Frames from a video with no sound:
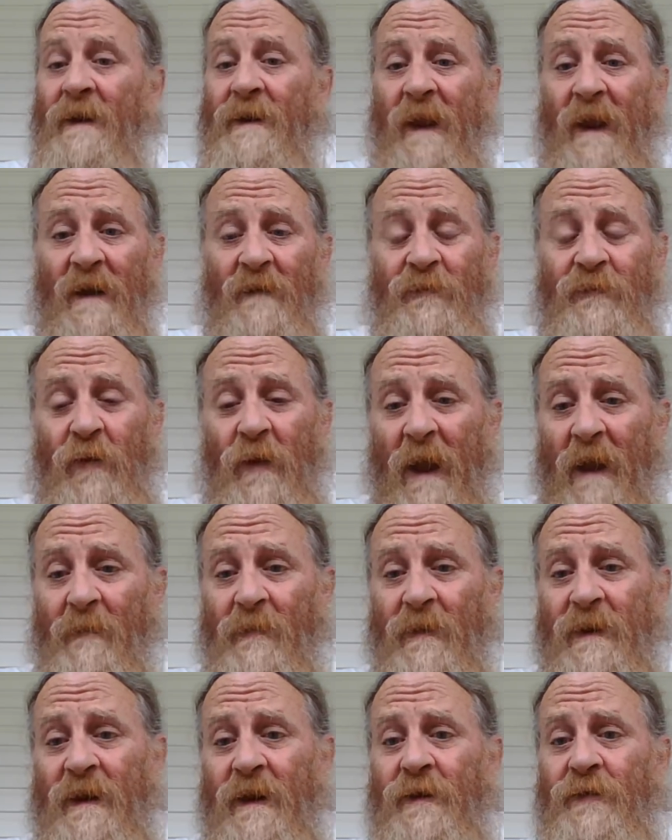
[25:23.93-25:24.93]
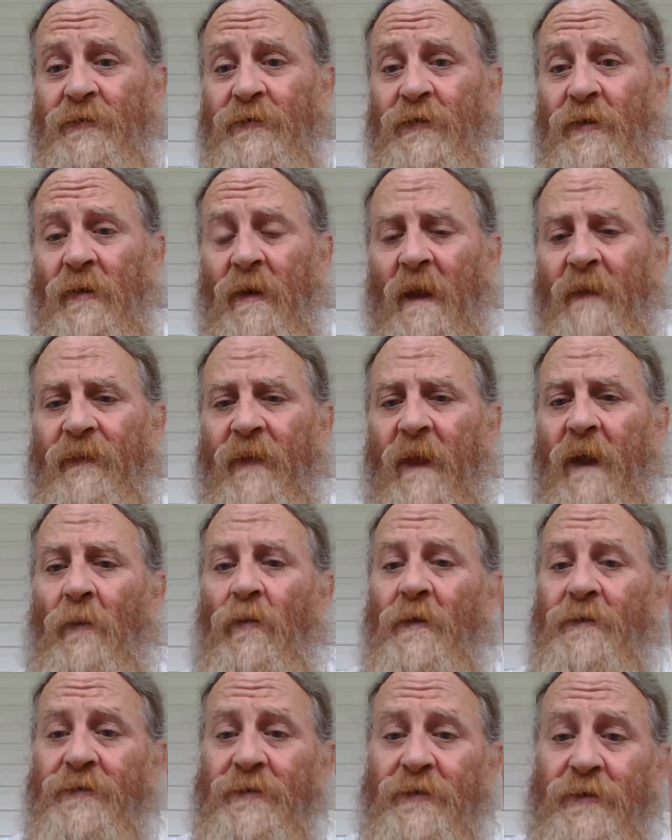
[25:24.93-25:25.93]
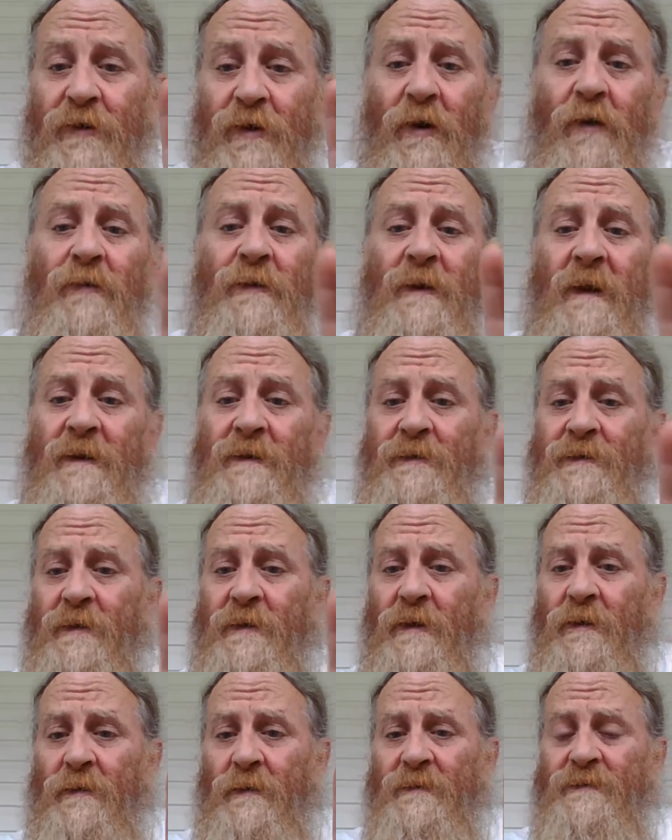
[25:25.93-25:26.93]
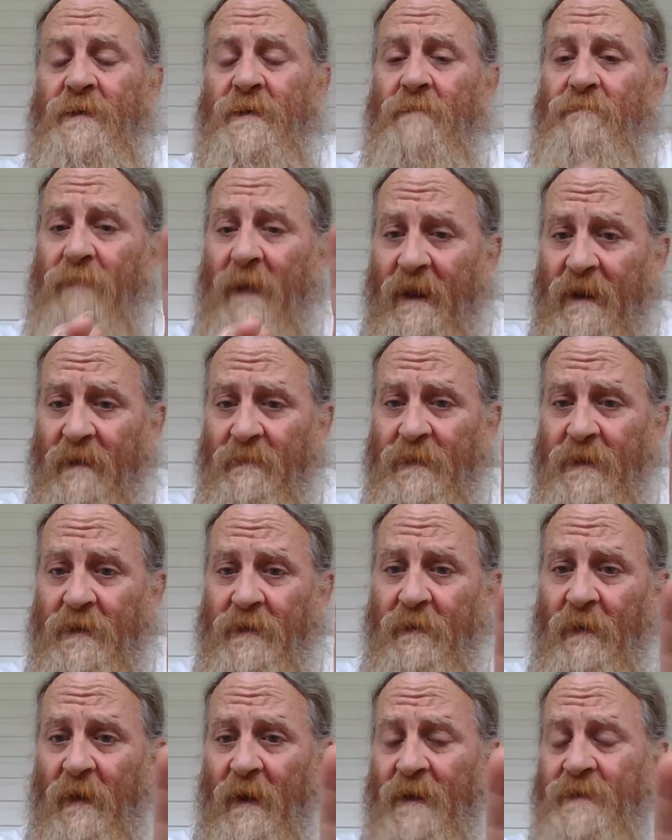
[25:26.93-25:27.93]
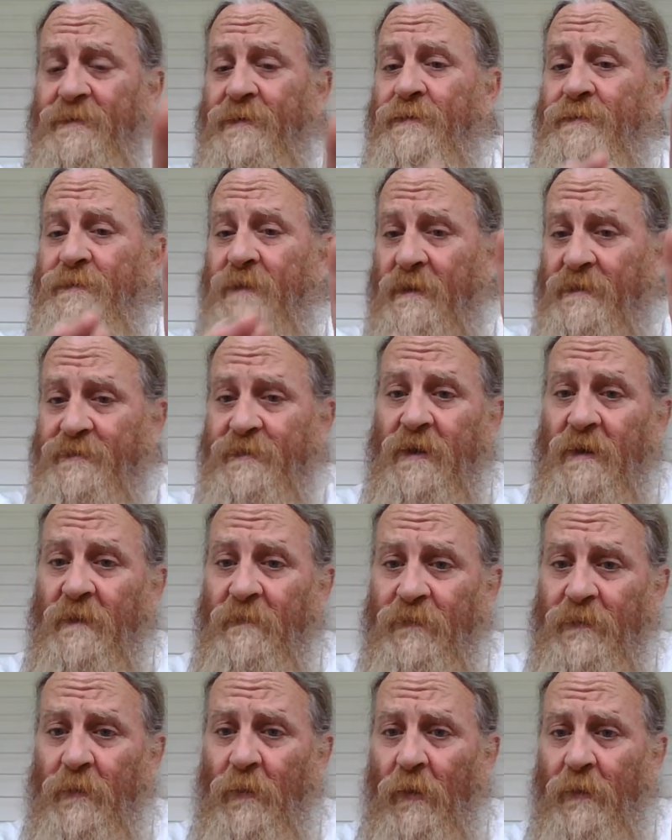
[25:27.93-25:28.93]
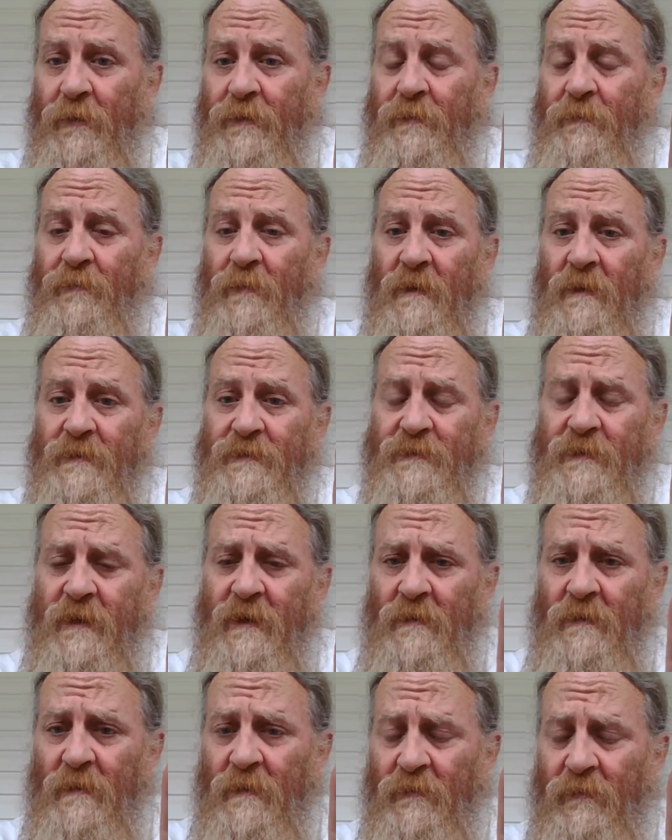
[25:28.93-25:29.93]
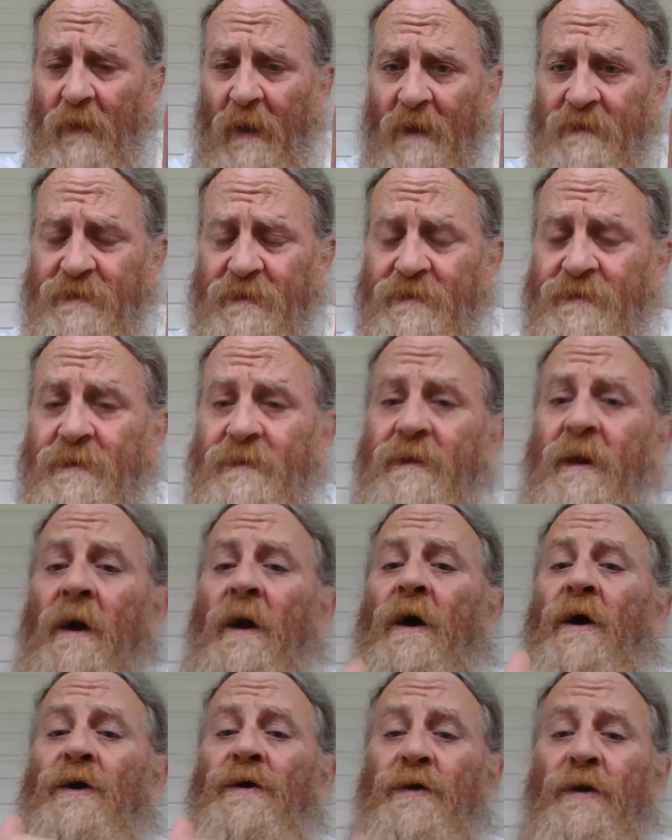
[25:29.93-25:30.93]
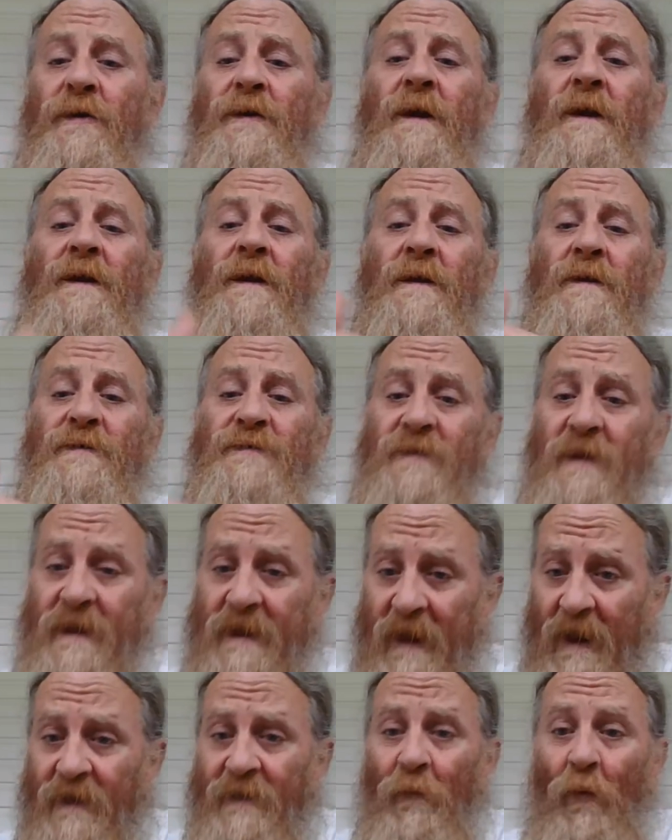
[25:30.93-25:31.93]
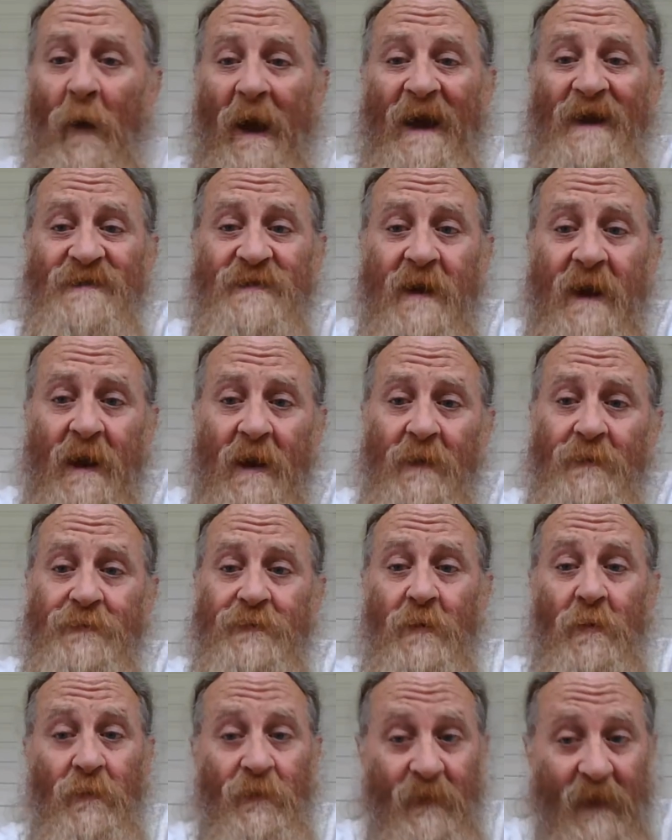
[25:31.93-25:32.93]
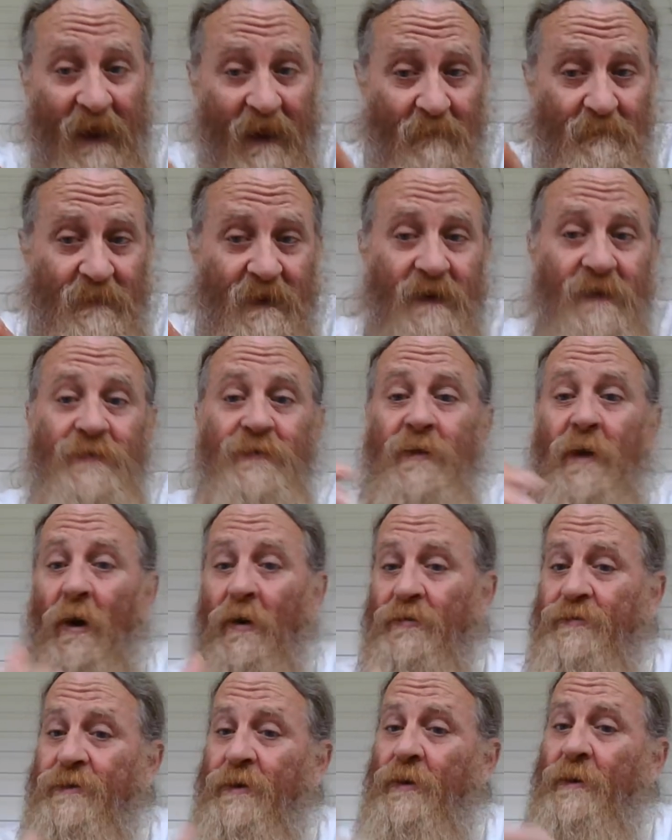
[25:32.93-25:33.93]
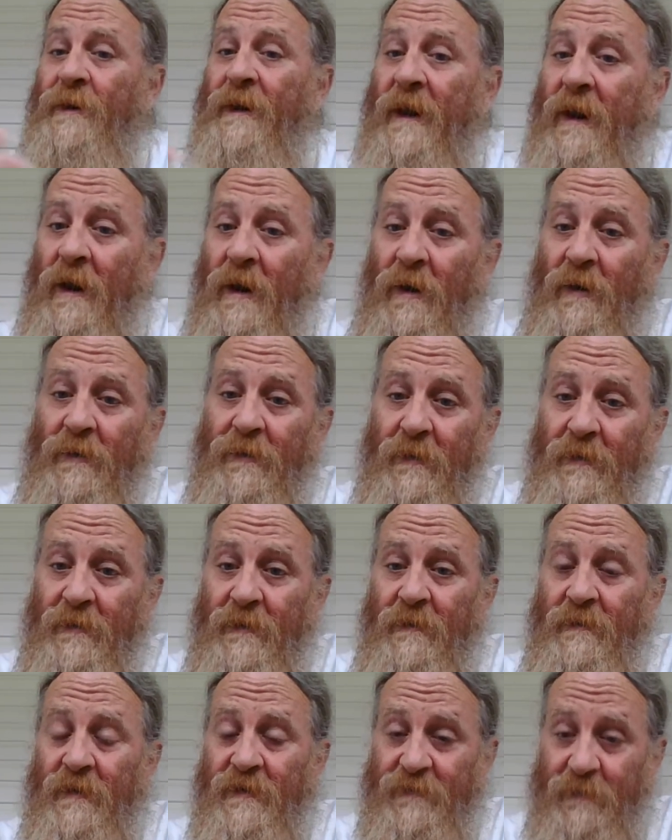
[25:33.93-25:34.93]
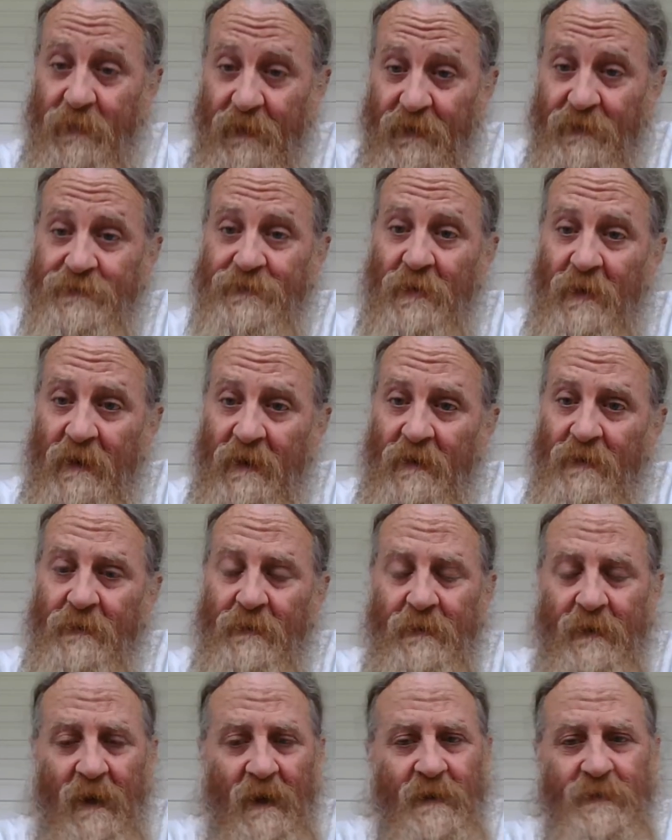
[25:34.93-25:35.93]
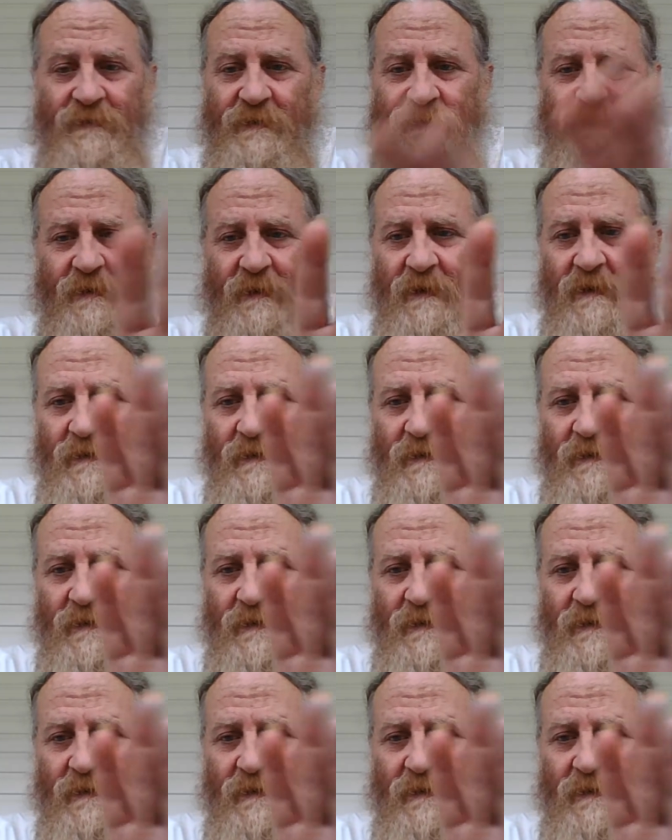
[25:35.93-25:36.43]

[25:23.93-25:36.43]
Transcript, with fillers: Now, if you have an issue like that, what you need to do as a babe in Christ, who's unskillful in words of, of righteousness, you need to seek out wise counsel. That means go to an elder, spiritual elder, not just an